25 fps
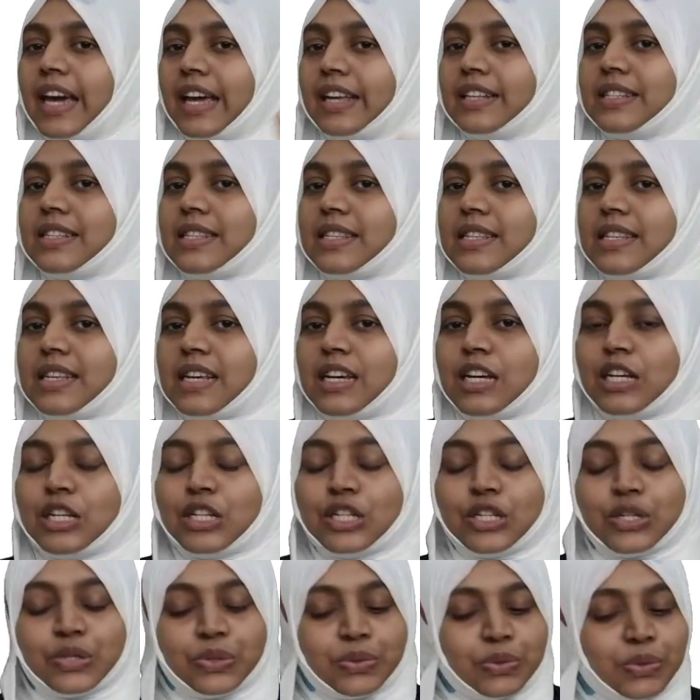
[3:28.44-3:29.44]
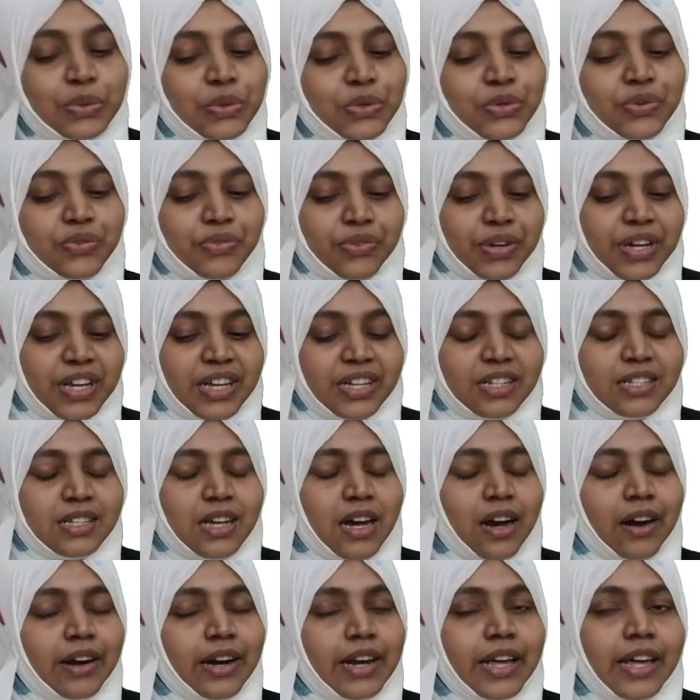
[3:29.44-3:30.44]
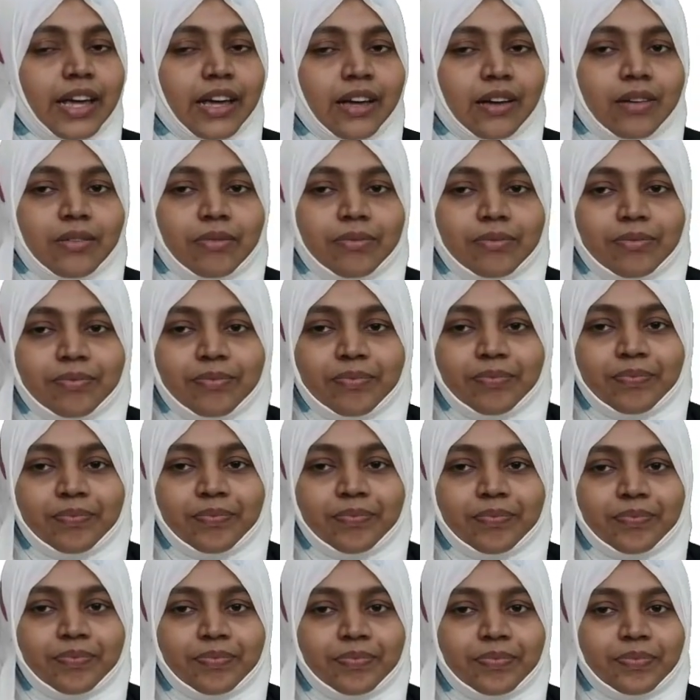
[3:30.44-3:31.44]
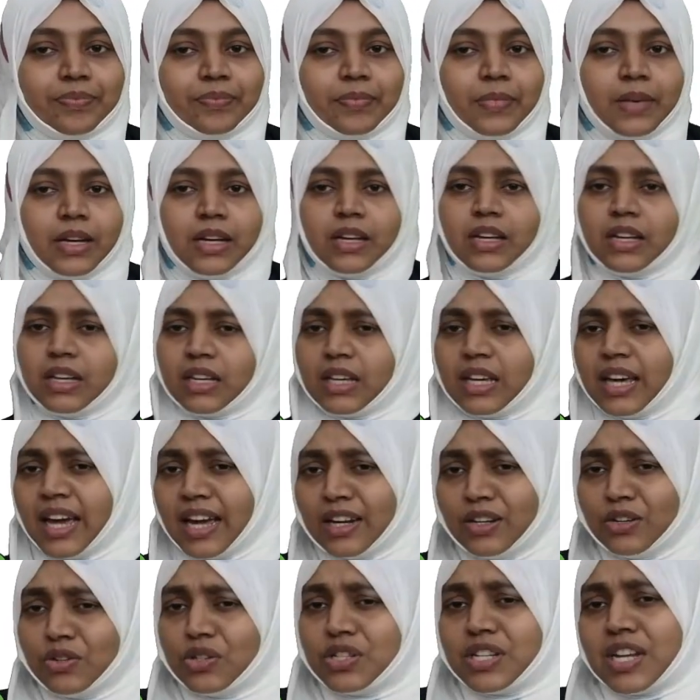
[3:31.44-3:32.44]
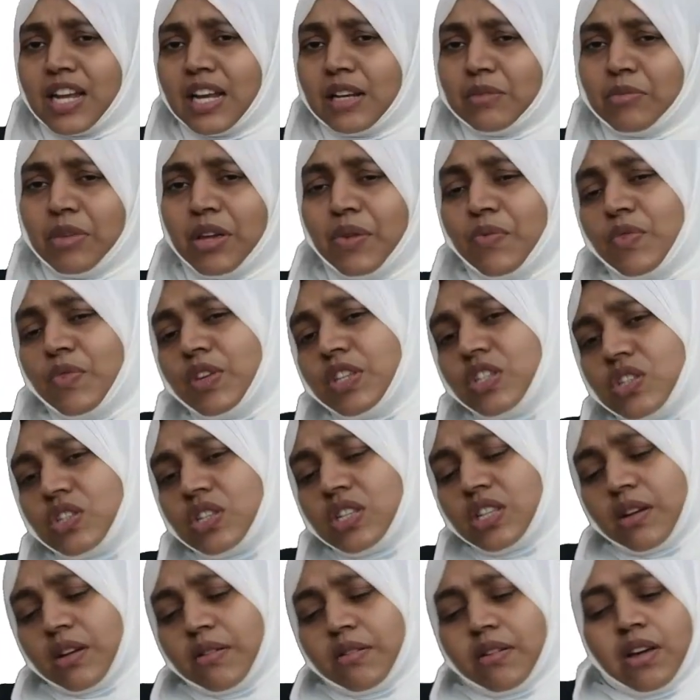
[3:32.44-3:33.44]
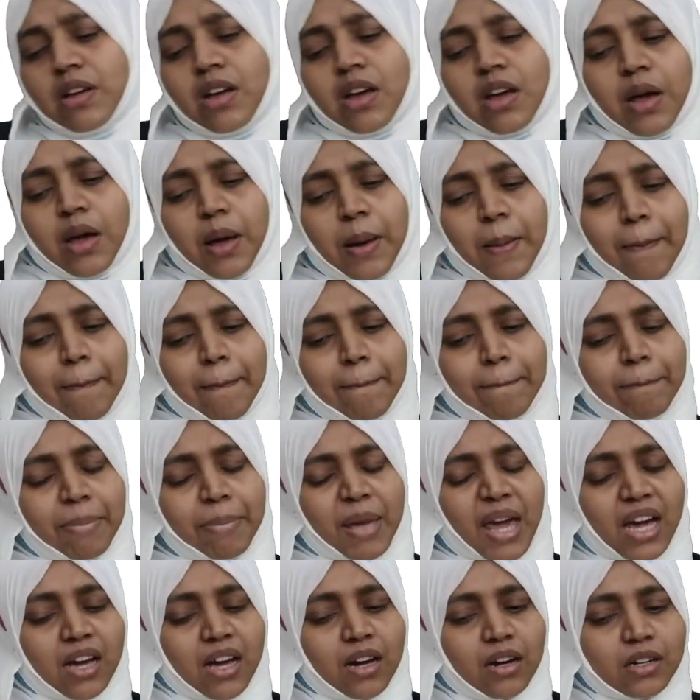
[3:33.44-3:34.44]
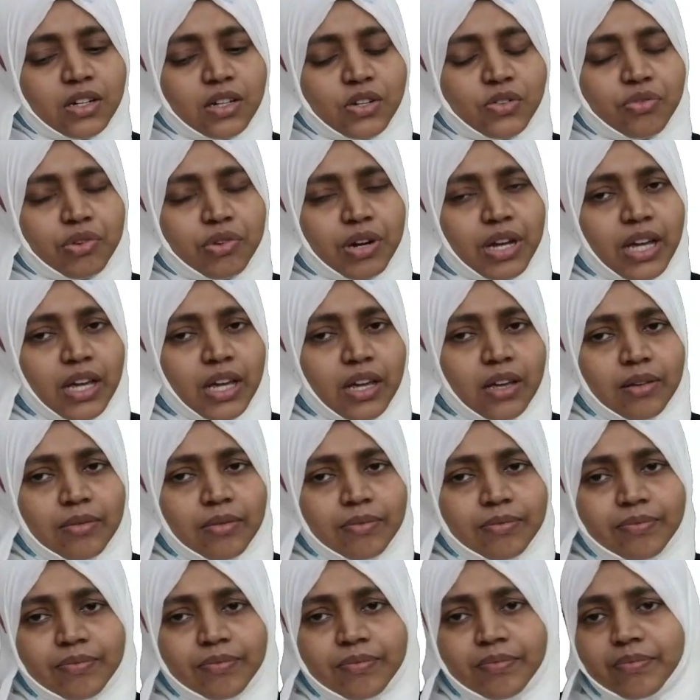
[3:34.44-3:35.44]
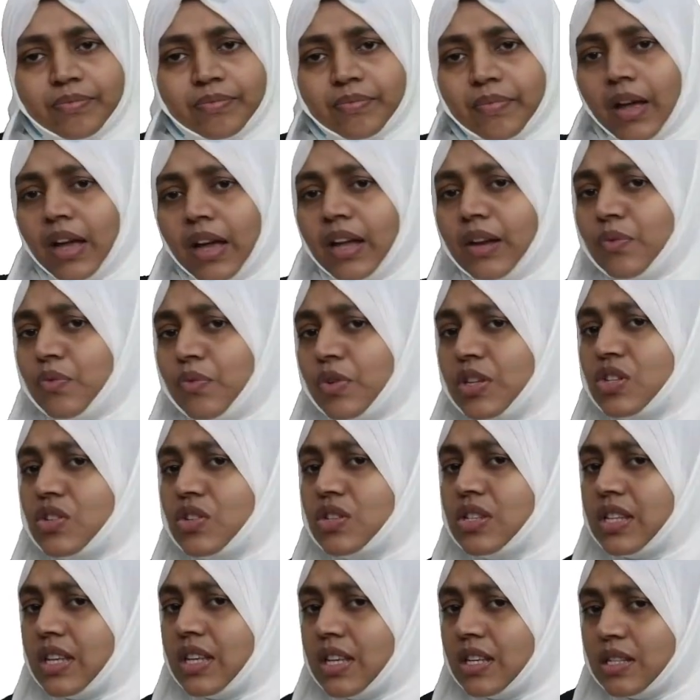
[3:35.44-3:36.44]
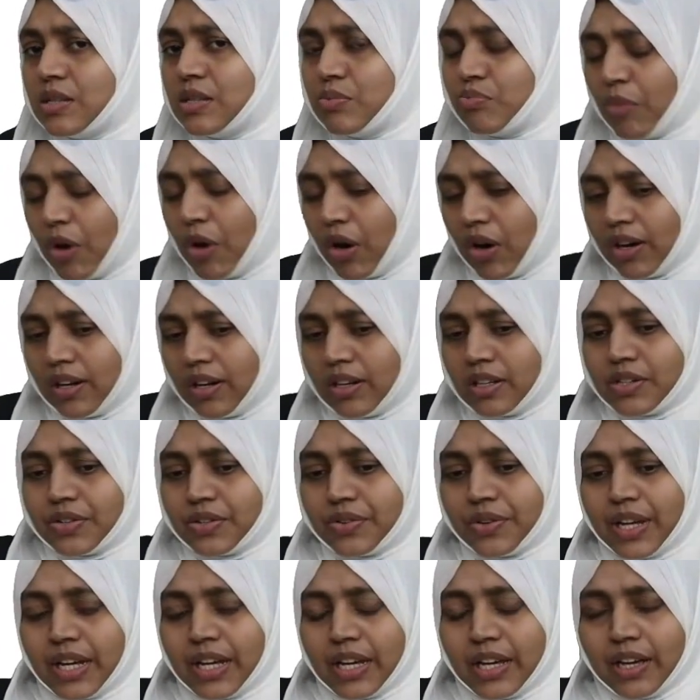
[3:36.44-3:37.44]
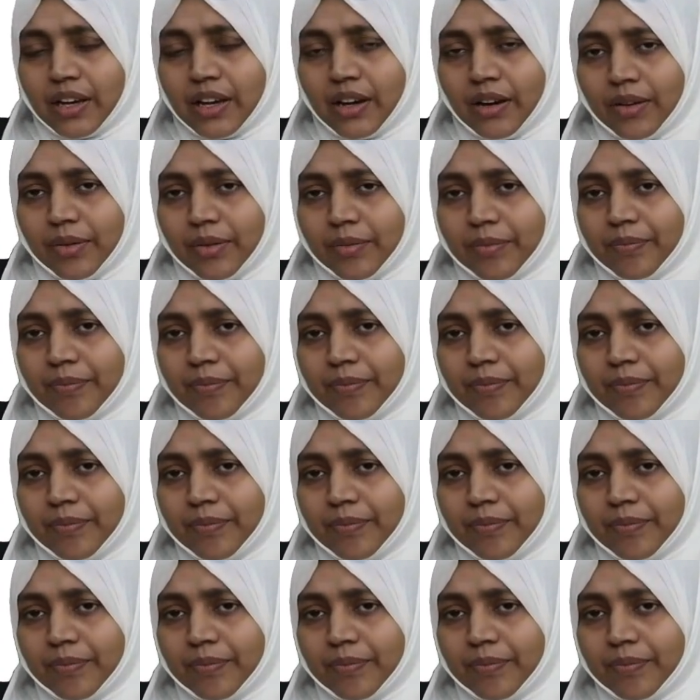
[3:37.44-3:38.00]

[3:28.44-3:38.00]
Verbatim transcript: Yes, two trees are here. Can you tell me which is the bigger tree and which is the smaller tree here?